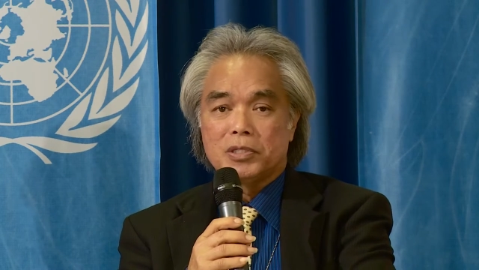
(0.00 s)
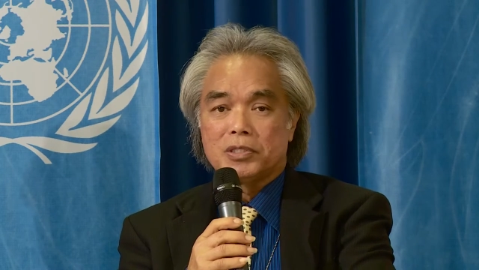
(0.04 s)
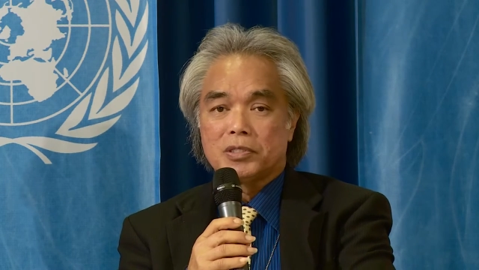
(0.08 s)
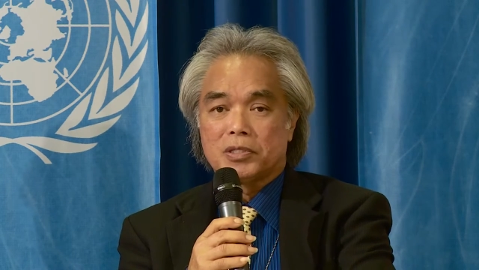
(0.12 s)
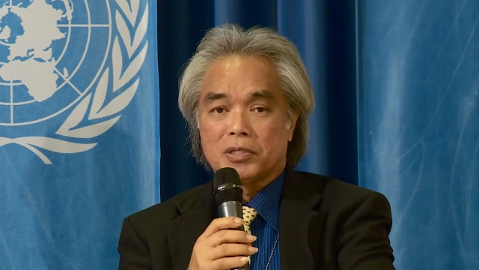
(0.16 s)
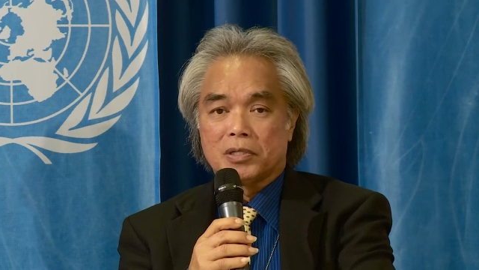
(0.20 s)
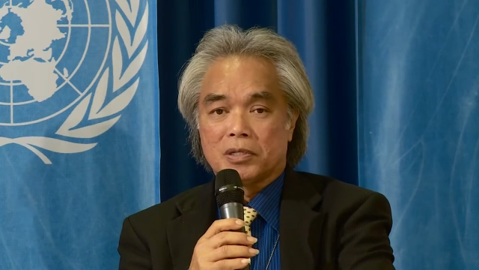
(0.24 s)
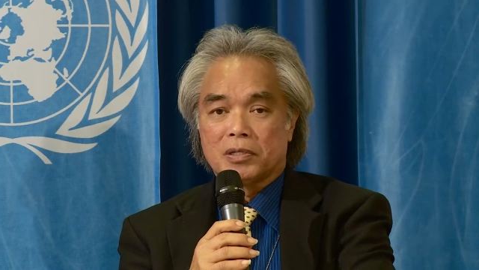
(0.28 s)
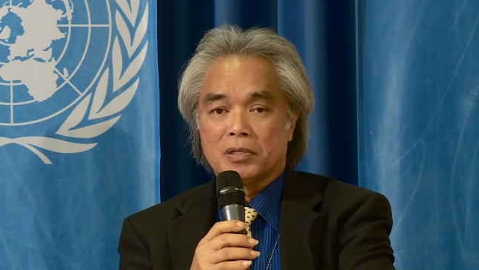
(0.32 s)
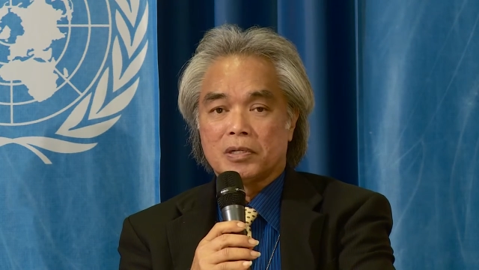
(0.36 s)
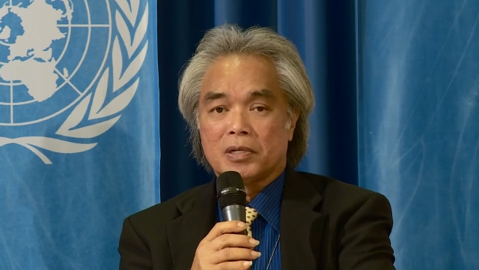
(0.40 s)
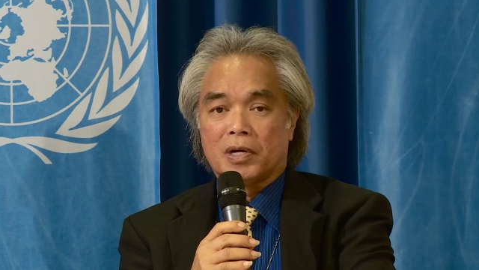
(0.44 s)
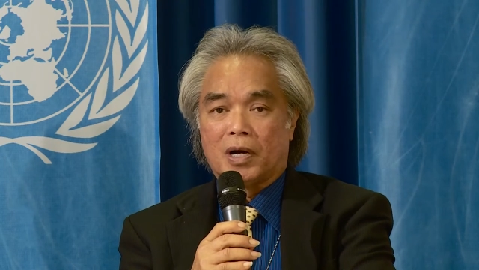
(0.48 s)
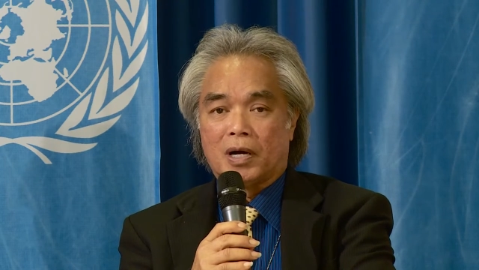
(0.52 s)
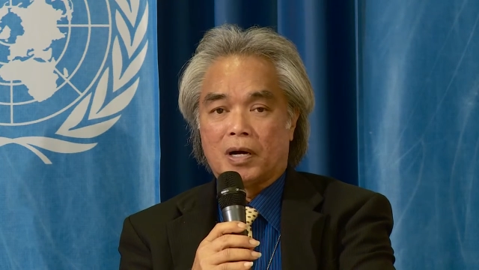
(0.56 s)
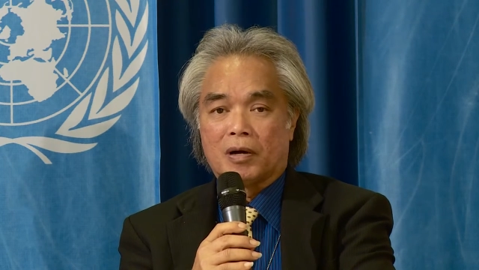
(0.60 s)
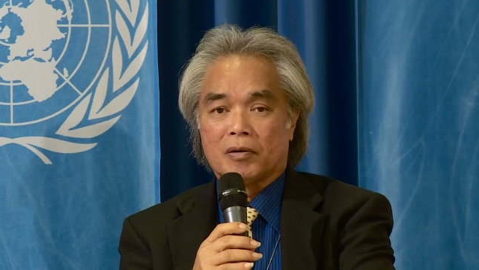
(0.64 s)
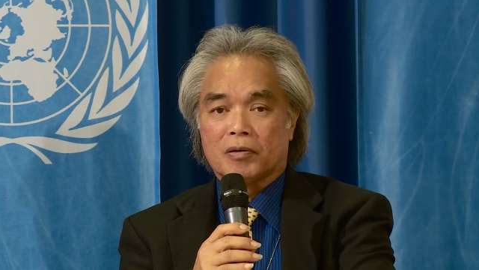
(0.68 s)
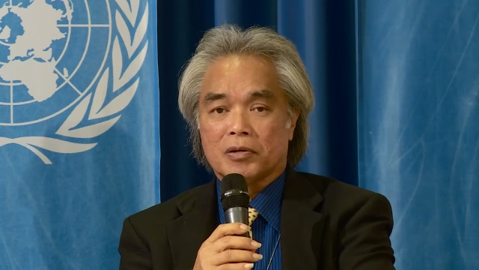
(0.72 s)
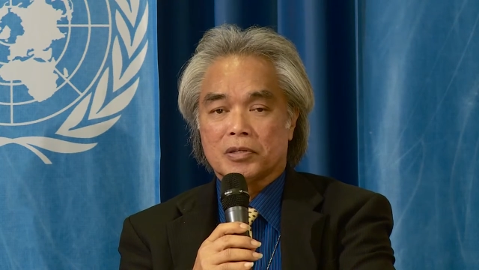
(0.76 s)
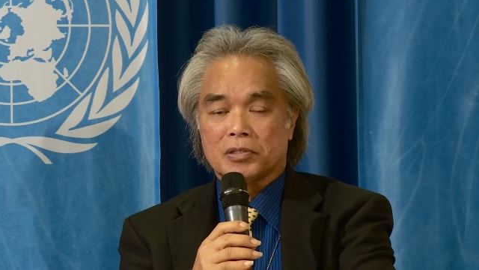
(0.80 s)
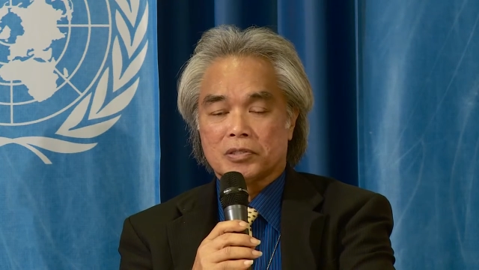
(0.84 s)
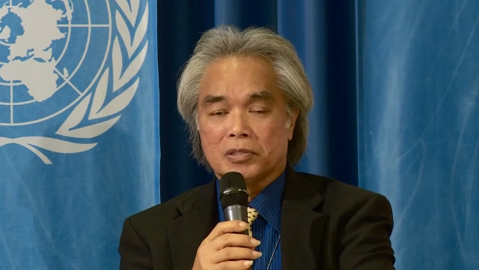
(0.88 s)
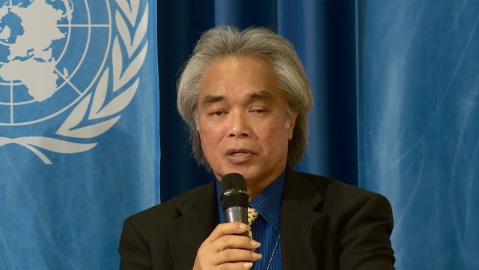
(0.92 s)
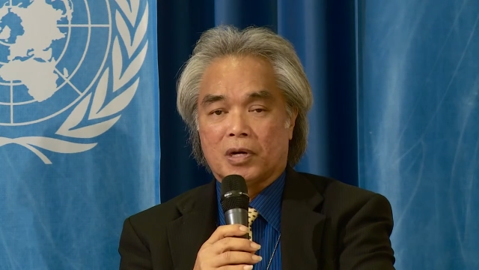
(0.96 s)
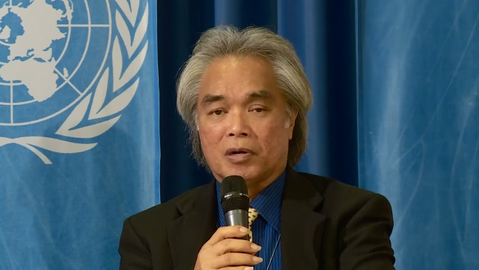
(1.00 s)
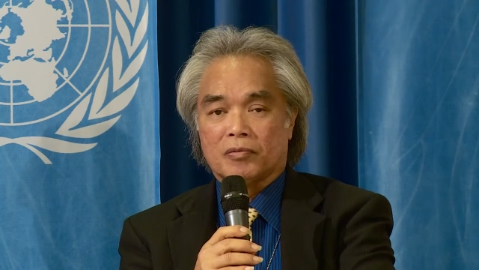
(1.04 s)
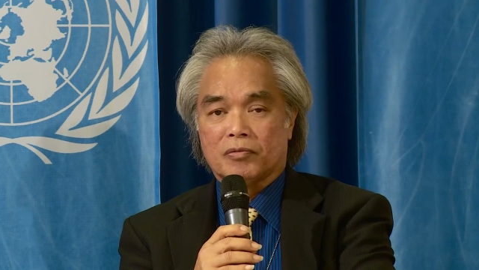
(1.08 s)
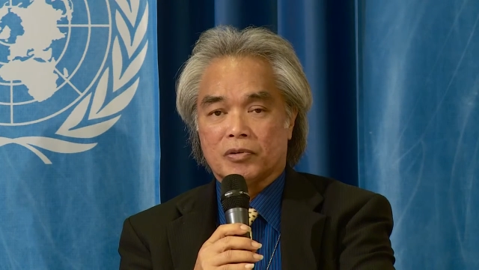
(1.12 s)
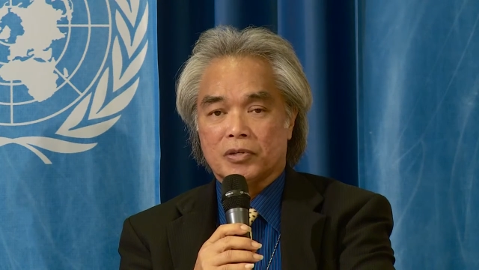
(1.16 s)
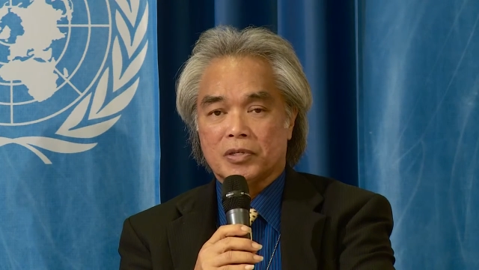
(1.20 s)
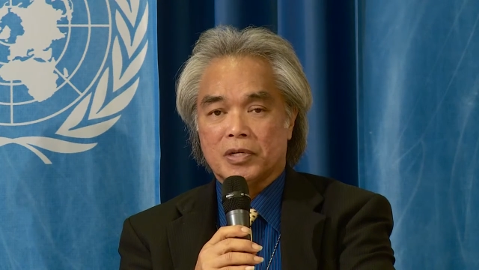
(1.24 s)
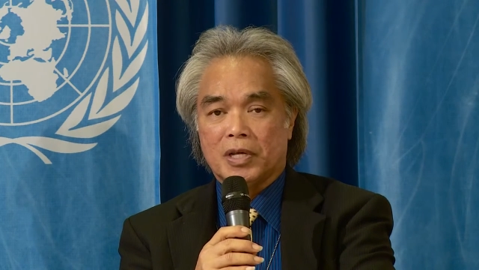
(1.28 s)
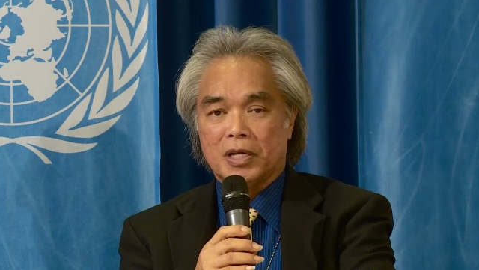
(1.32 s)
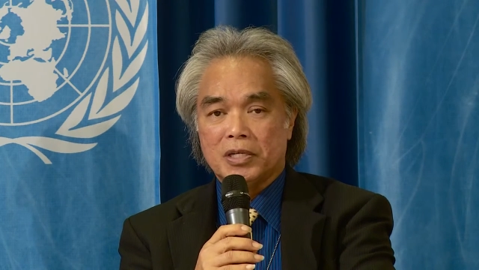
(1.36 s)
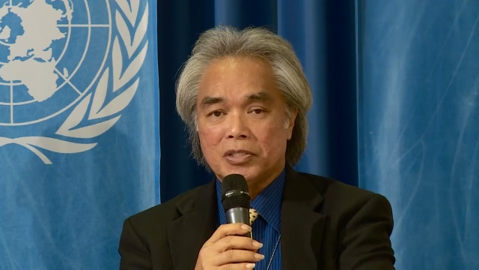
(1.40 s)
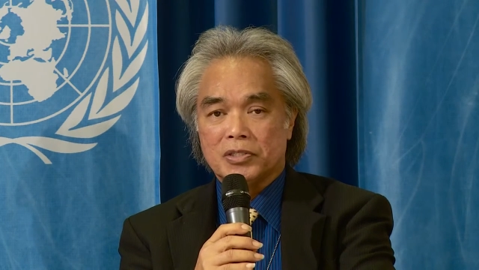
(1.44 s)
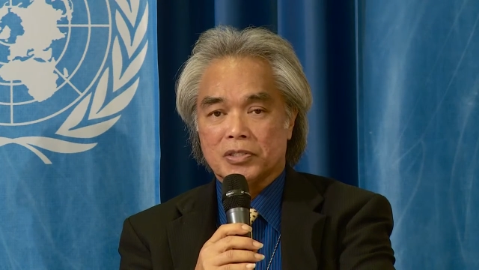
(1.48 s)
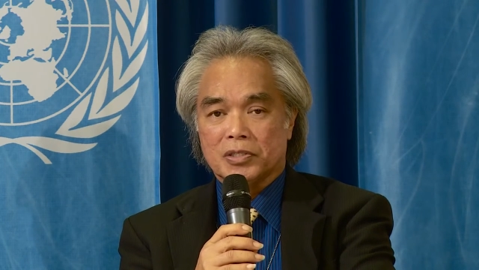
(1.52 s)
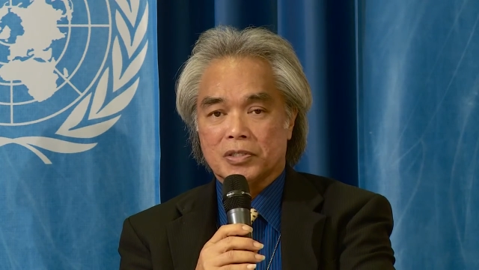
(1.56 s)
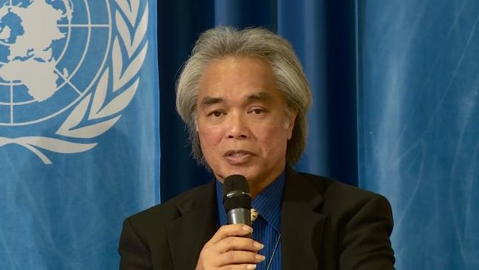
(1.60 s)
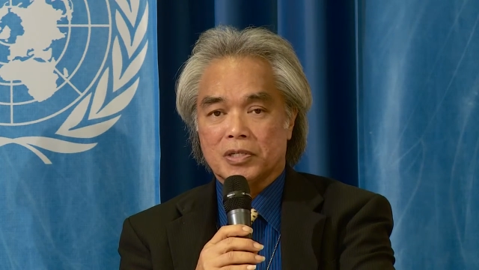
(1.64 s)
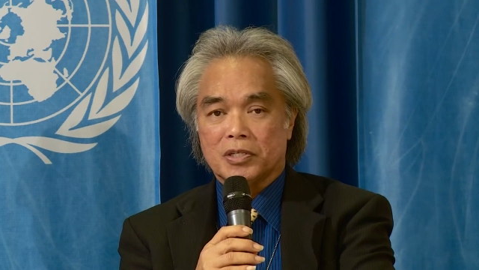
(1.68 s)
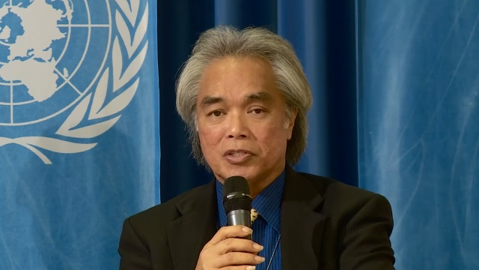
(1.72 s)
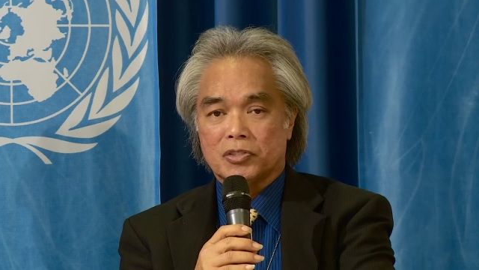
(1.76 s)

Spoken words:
still are a sovereign nation.